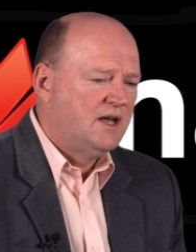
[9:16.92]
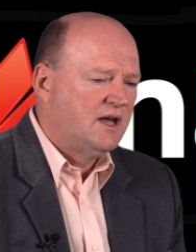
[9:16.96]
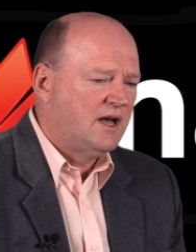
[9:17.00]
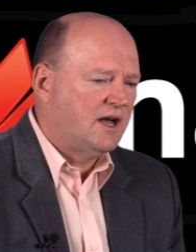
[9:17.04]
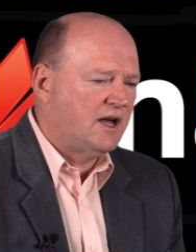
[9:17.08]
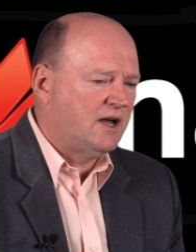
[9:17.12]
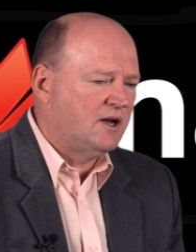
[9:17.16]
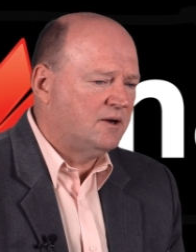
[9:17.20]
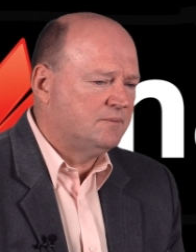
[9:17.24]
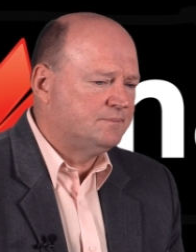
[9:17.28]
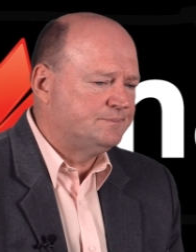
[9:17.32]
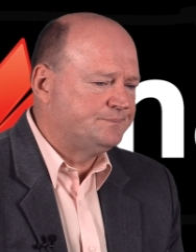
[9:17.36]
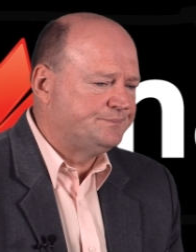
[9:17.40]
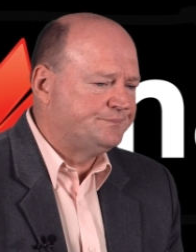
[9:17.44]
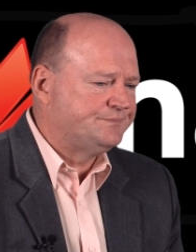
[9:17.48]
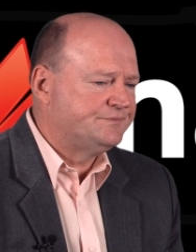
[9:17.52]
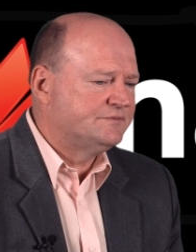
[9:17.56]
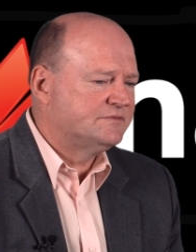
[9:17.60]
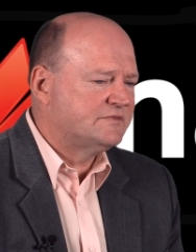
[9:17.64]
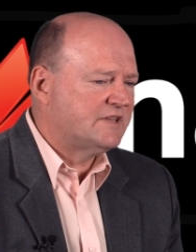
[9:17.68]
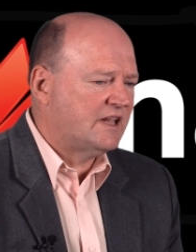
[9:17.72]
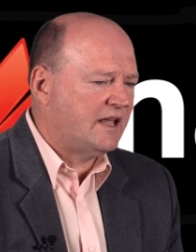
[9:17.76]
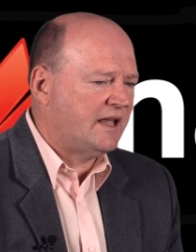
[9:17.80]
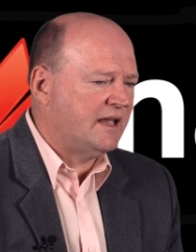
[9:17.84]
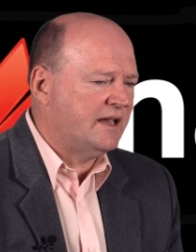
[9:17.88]

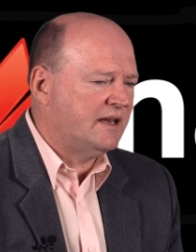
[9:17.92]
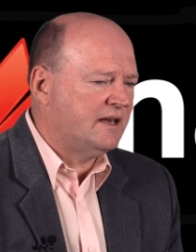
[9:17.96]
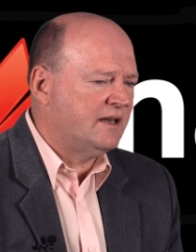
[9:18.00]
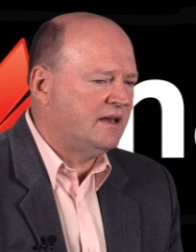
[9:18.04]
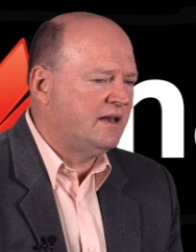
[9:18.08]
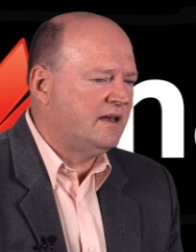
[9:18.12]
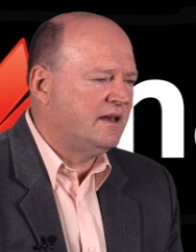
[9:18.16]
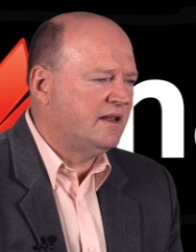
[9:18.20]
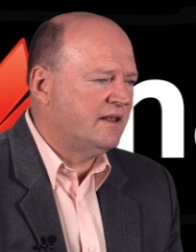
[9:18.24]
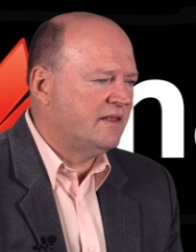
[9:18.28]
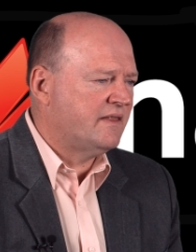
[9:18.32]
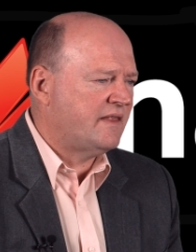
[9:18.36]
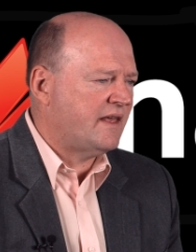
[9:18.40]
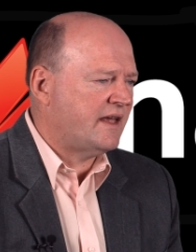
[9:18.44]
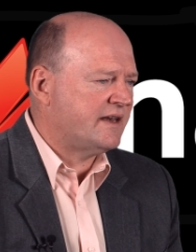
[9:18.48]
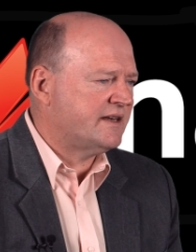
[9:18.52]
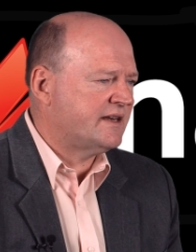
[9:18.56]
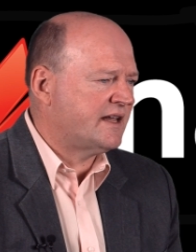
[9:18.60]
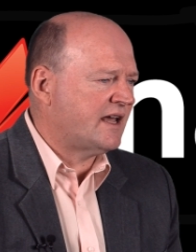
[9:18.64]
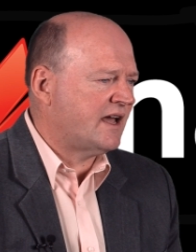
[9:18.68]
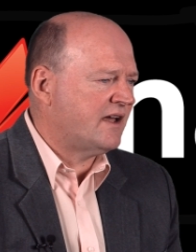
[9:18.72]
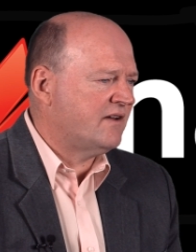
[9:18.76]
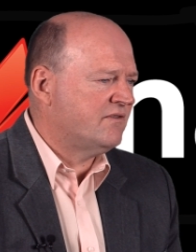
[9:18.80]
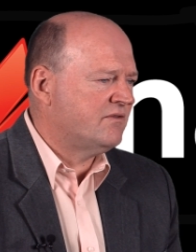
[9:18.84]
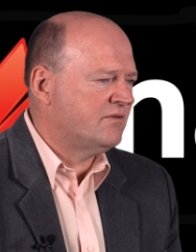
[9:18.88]
And that
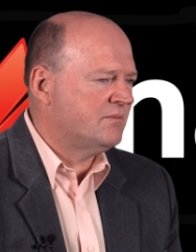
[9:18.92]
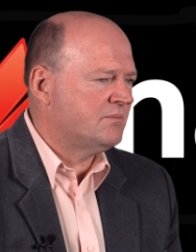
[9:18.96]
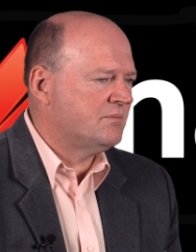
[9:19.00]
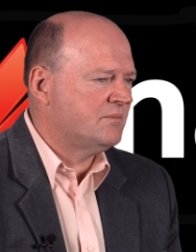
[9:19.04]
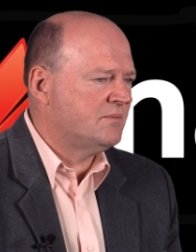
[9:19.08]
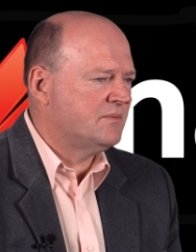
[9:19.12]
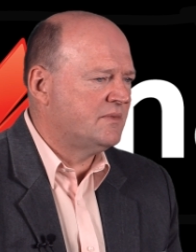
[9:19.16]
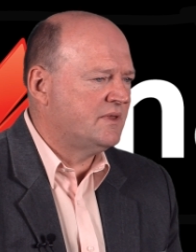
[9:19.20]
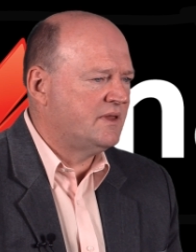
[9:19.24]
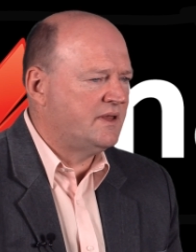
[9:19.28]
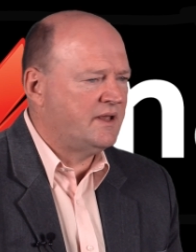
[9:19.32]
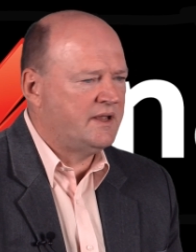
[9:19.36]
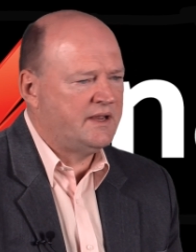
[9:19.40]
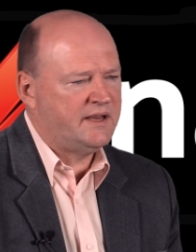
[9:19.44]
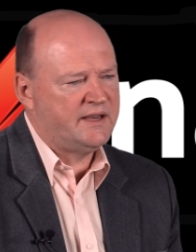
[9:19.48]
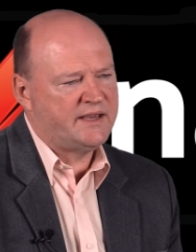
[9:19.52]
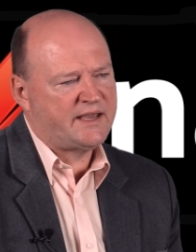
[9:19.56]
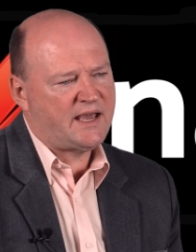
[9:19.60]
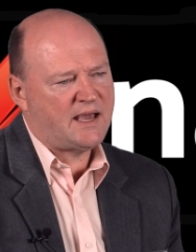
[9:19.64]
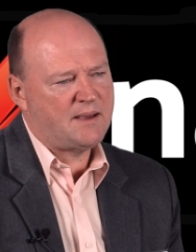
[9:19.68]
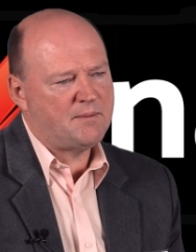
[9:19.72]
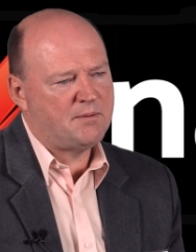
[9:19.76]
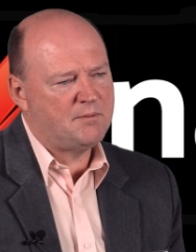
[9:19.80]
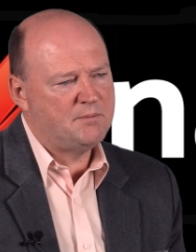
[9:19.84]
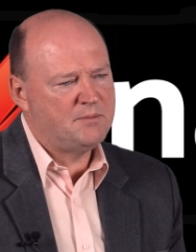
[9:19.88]
gave them the
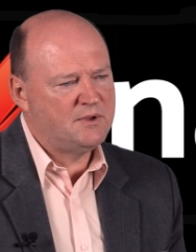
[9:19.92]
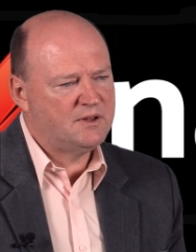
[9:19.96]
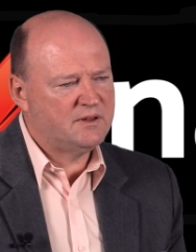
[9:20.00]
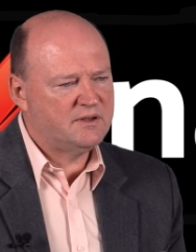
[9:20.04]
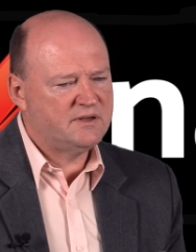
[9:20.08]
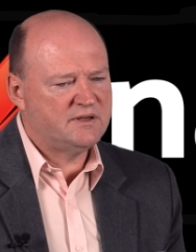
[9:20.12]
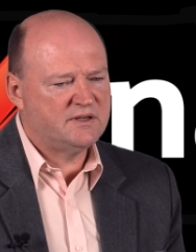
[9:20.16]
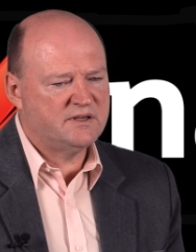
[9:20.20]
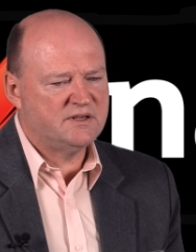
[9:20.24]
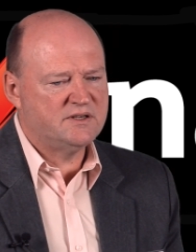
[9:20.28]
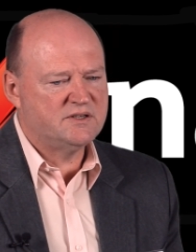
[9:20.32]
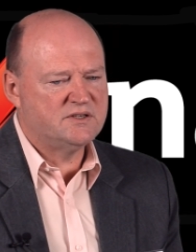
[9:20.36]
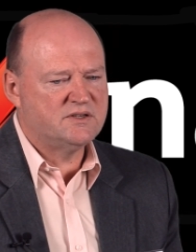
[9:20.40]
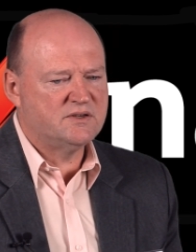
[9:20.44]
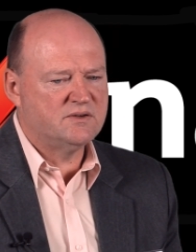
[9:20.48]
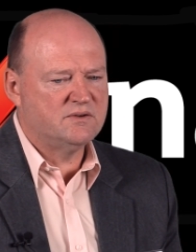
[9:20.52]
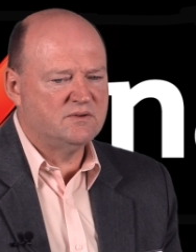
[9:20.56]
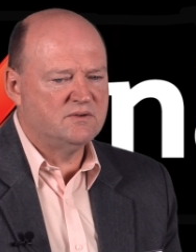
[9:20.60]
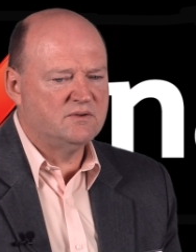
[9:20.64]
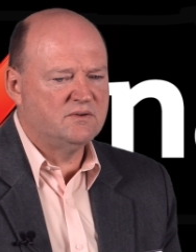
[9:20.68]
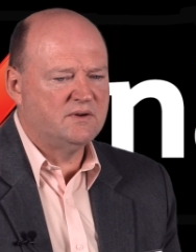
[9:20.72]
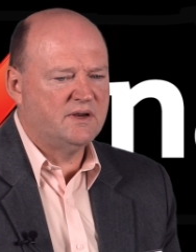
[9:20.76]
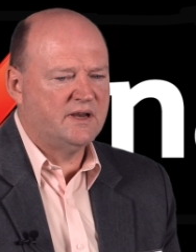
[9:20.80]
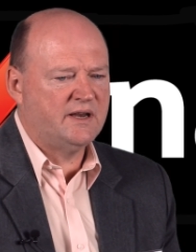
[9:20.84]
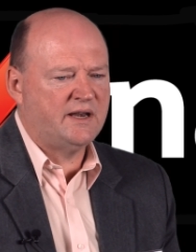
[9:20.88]
capability
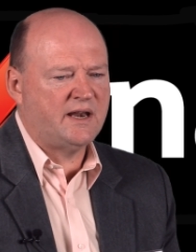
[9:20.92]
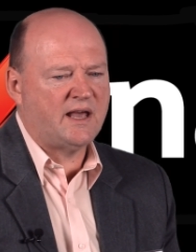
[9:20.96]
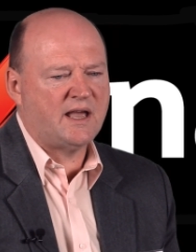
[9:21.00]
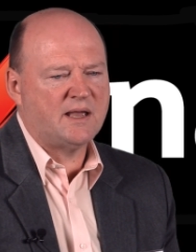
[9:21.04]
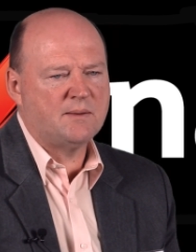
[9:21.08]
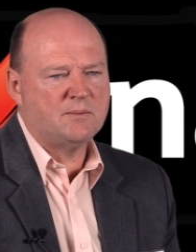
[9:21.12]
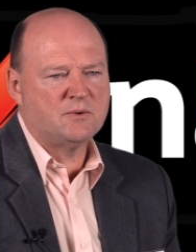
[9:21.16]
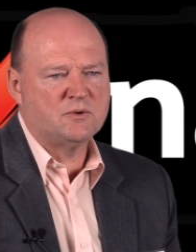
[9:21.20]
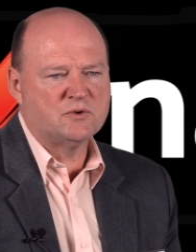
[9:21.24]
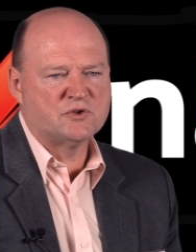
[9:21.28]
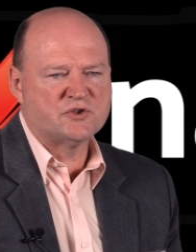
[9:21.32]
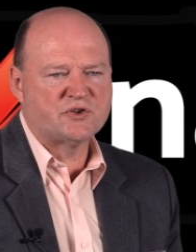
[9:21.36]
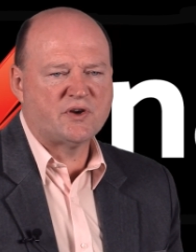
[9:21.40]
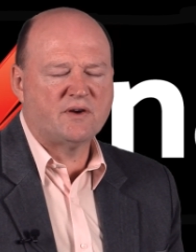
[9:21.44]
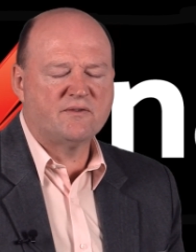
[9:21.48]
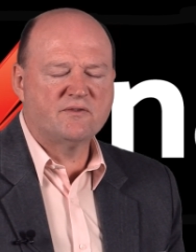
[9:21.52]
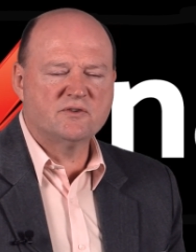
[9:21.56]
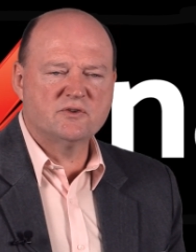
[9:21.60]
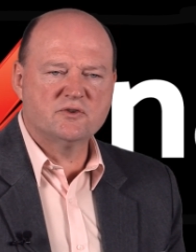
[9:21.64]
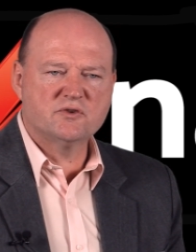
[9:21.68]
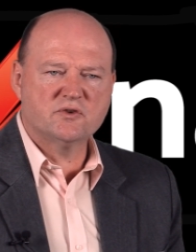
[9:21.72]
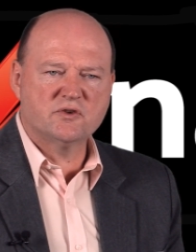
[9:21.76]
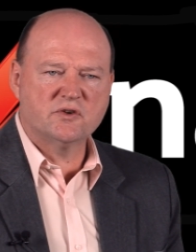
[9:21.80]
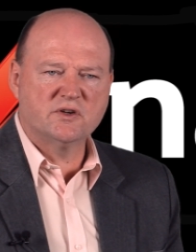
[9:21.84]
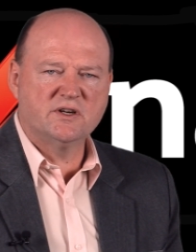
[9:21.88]
to enable
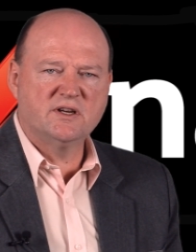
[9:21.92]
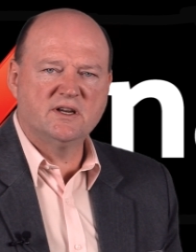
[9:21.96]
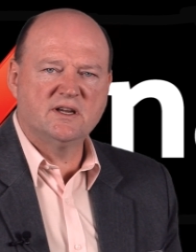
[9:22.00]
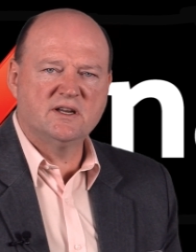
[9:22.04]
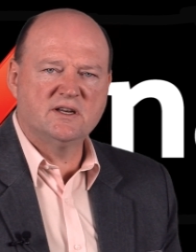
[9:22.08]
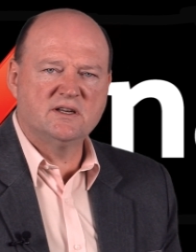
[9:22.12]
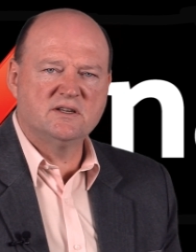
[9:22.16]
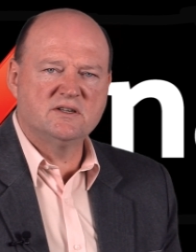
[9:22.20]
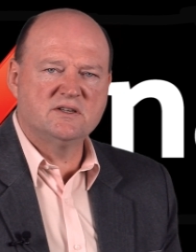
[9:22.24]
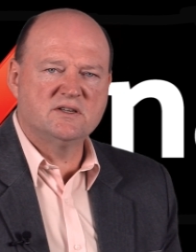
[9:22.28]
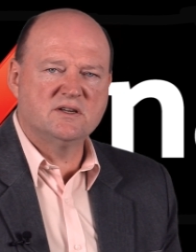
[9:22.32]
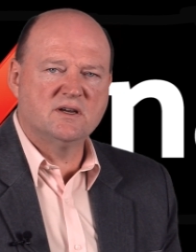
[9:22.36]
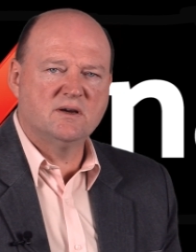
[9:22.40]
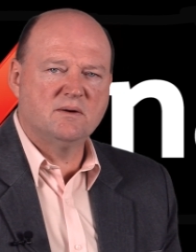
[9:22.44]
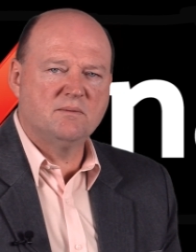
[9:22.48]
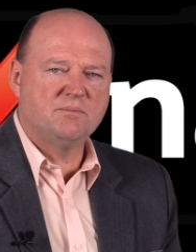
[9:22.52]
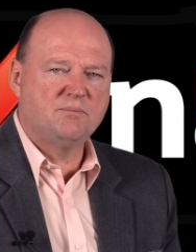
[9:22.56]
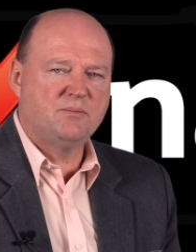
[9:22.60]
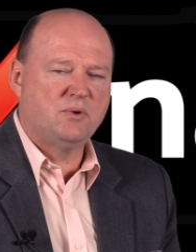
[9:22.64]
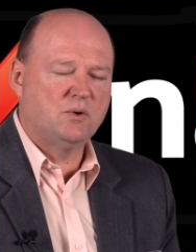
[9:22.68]
sovereignty and to